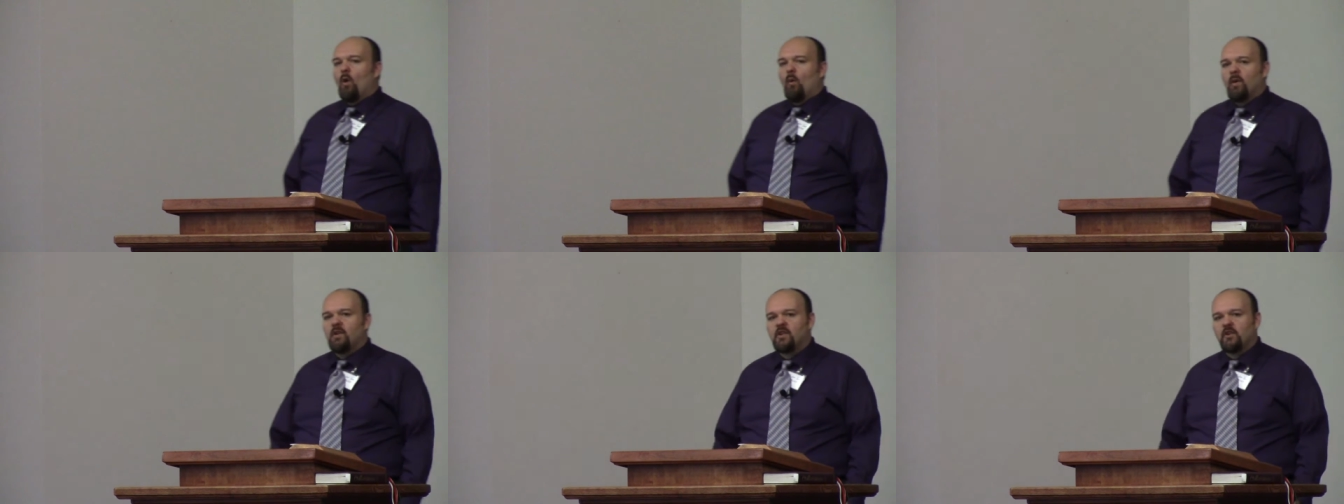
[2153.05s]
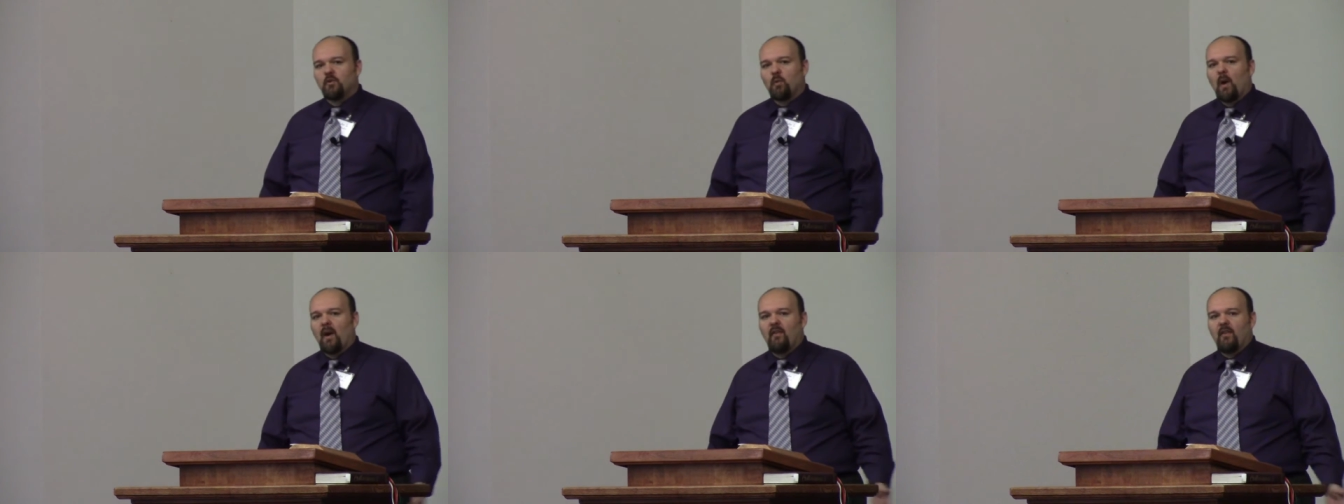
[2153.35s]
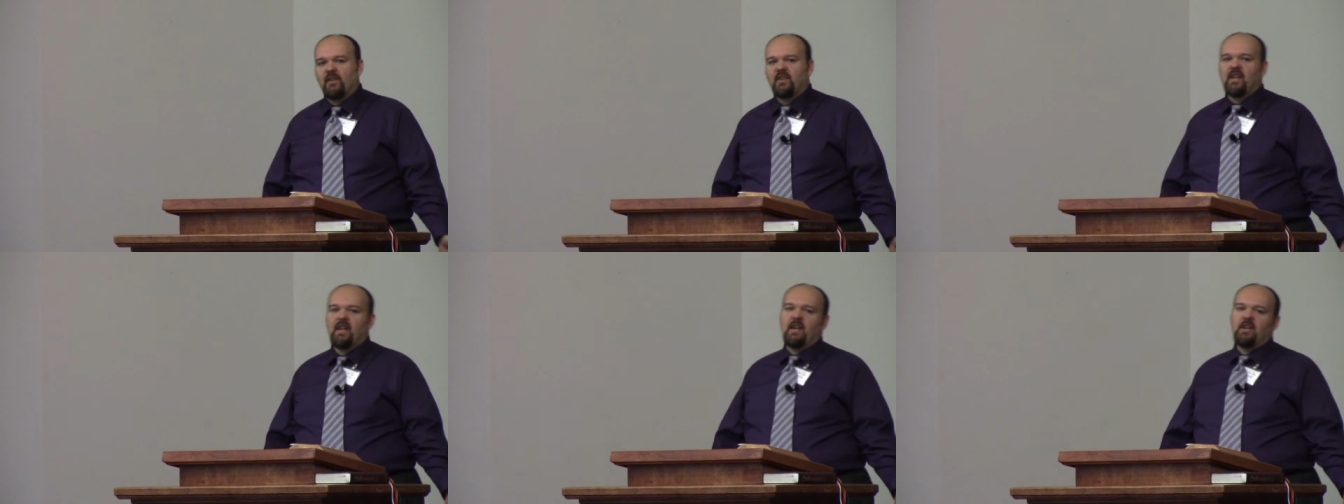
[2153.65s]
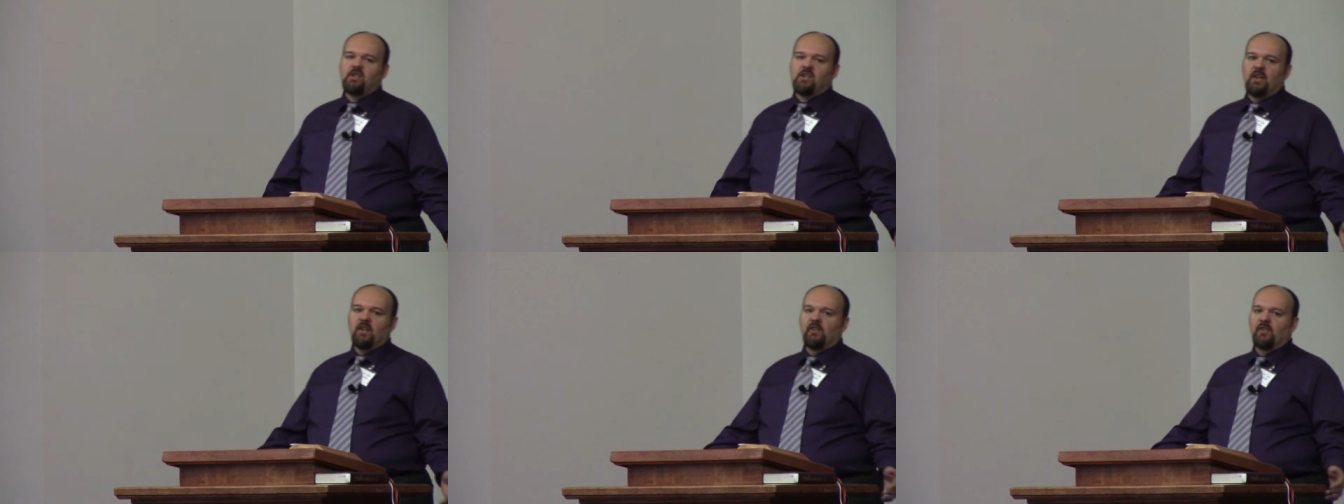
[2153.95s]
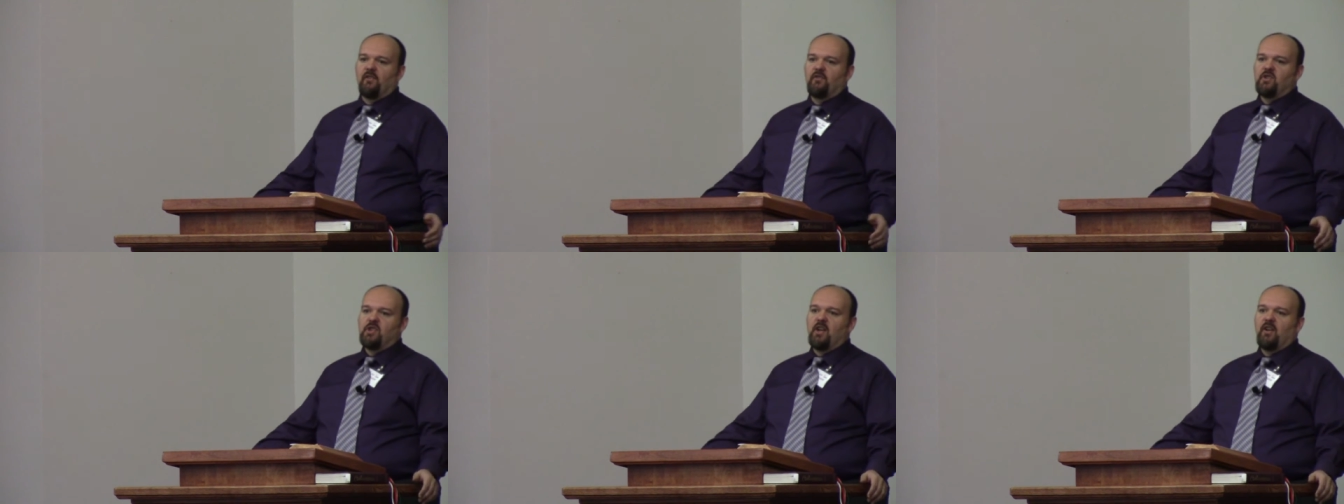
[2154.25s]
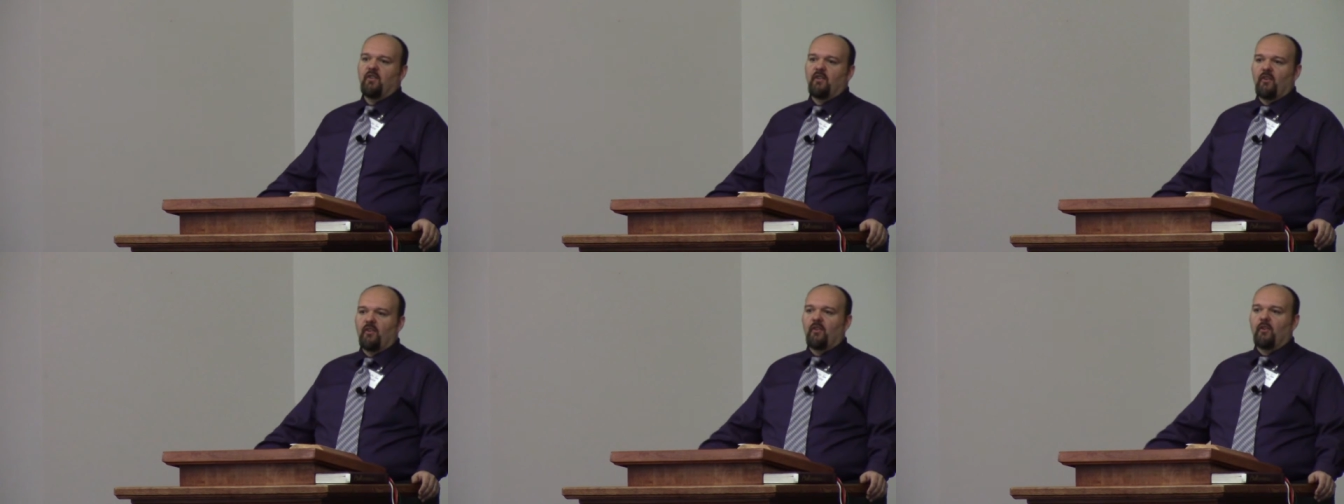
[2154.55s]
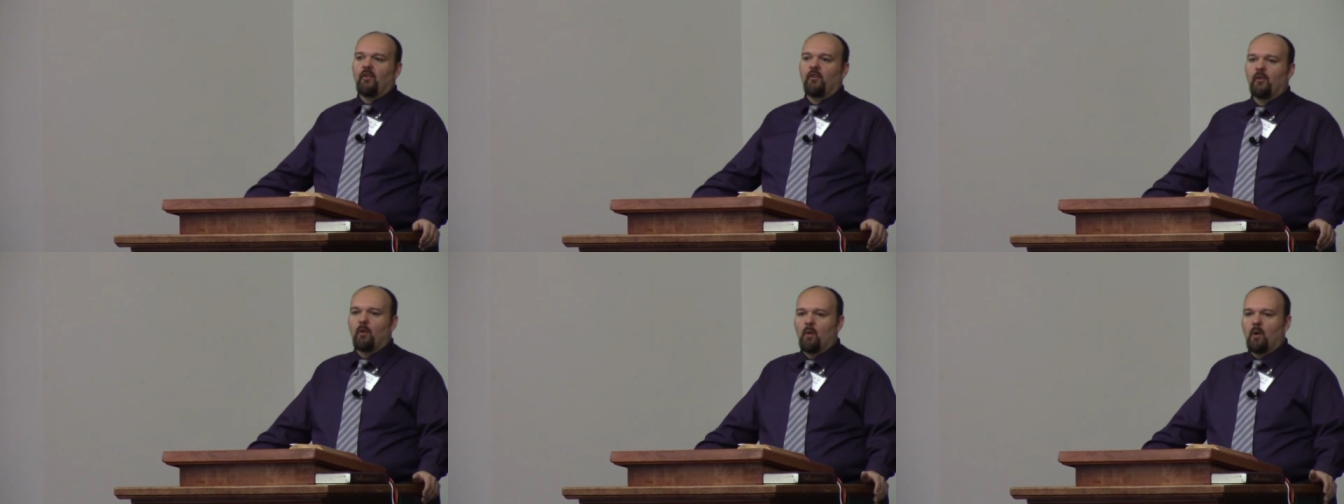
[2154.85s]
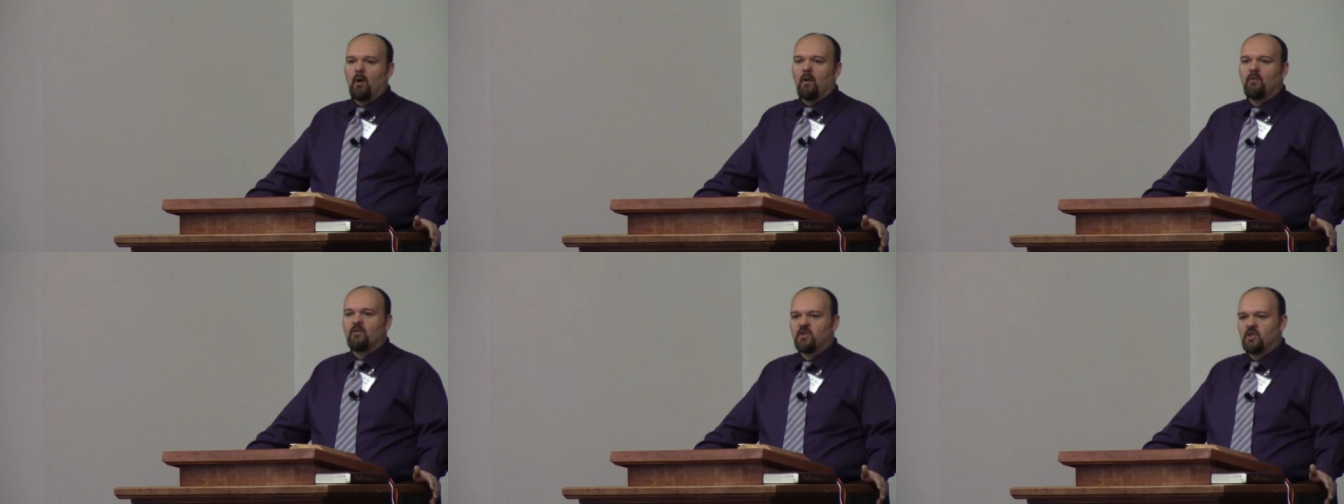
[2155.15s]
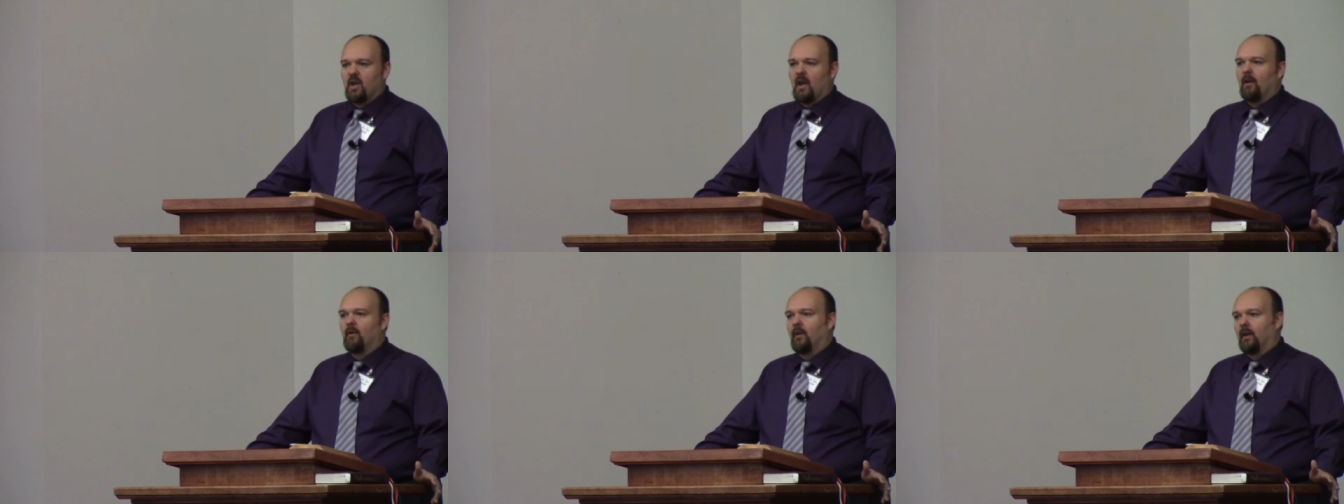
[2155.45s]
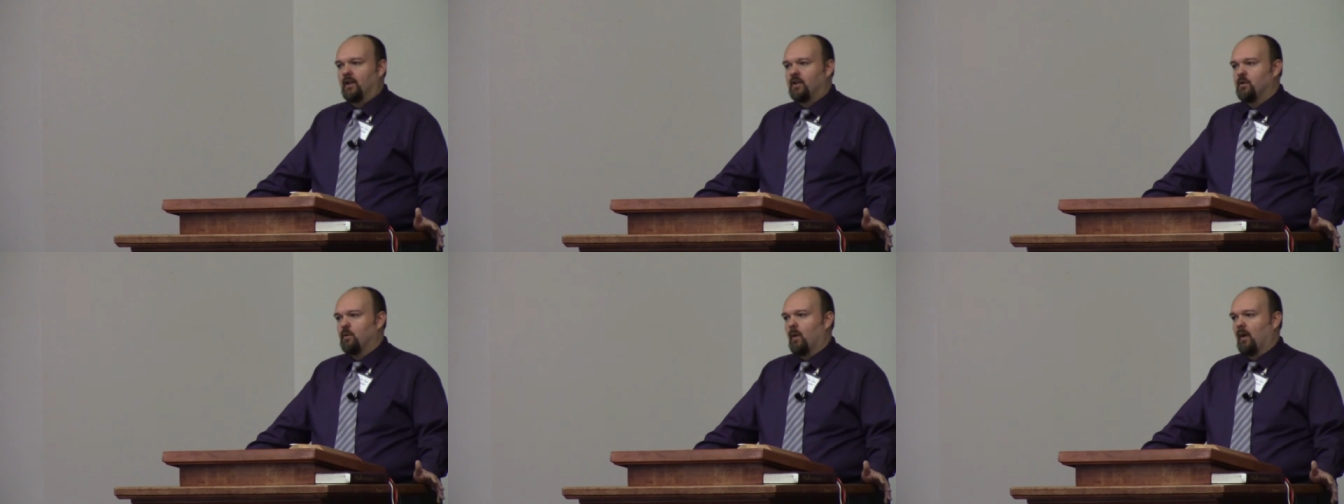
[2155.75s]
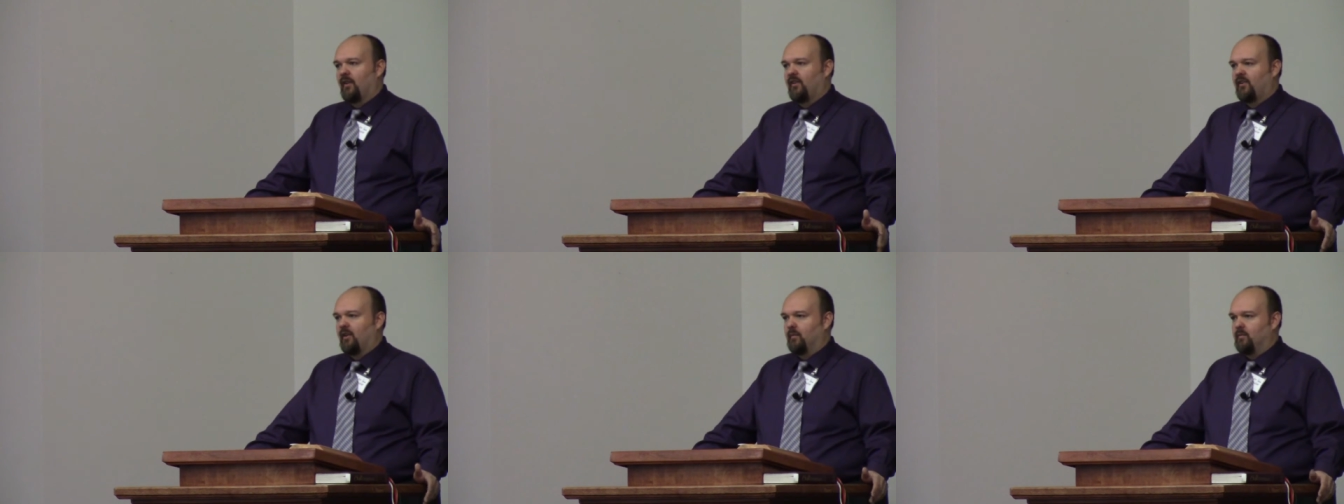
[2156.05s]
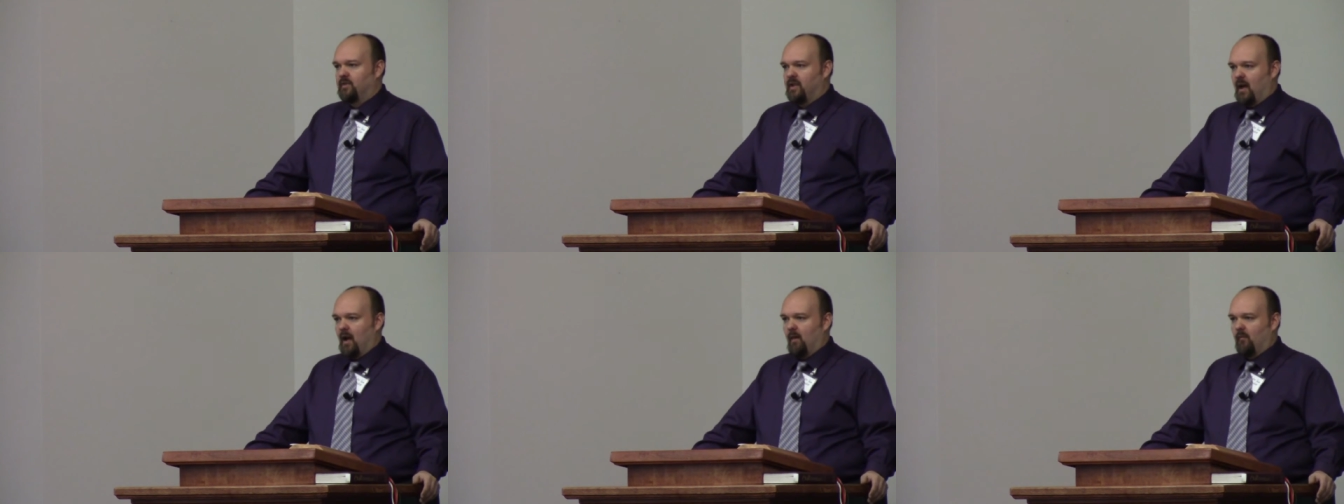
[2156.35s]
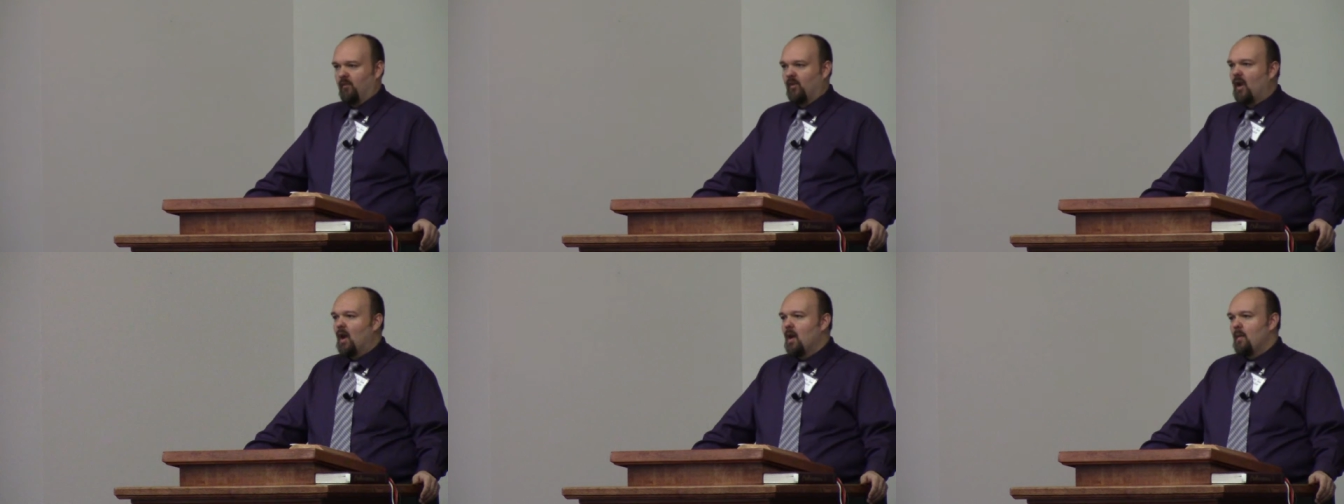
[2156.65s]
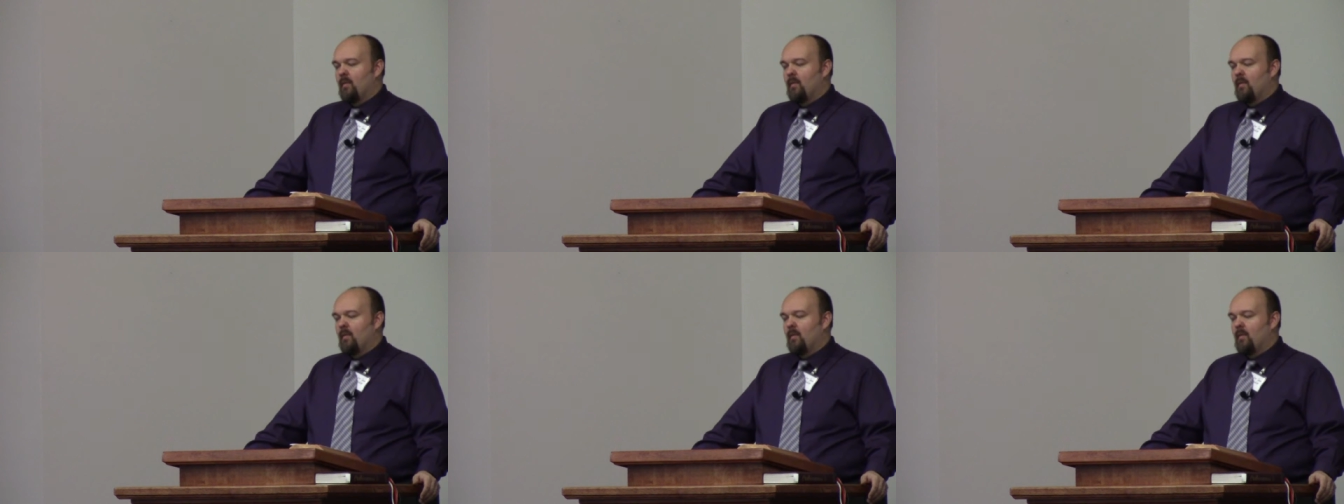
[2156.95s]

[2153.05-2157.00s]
which is why the teachings of Jesus are so earth-shattering to us sometimes,